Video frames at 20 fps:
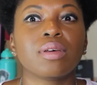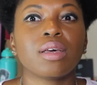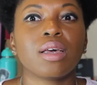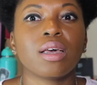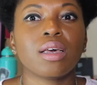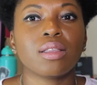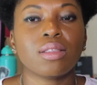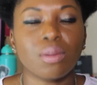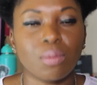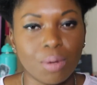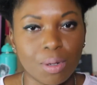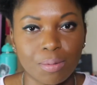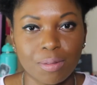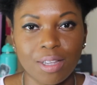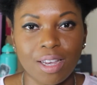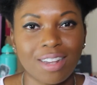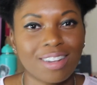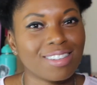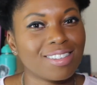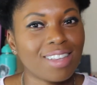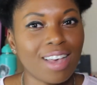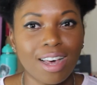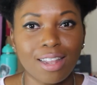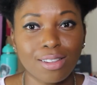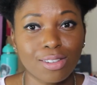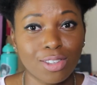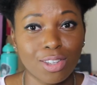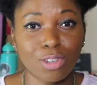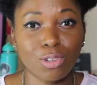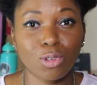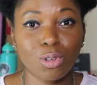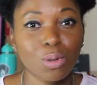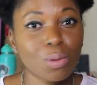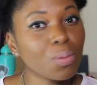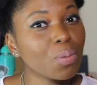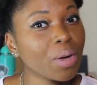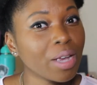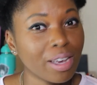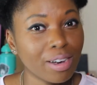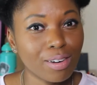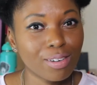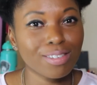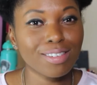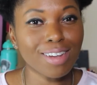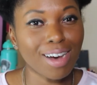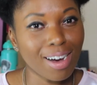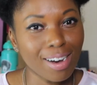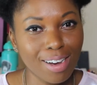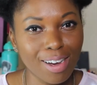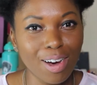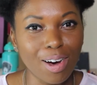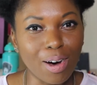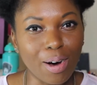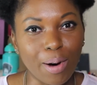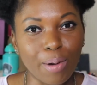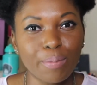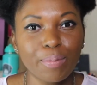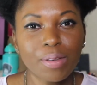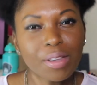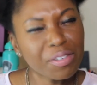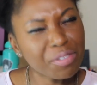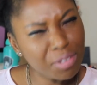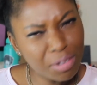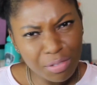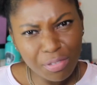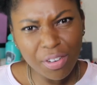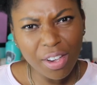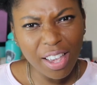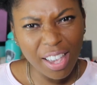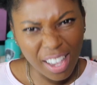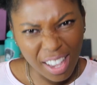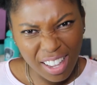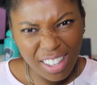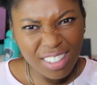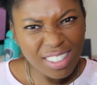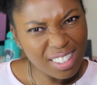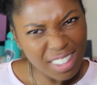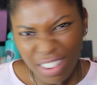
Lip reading: And the website is AlexandriaWill.com if you forget.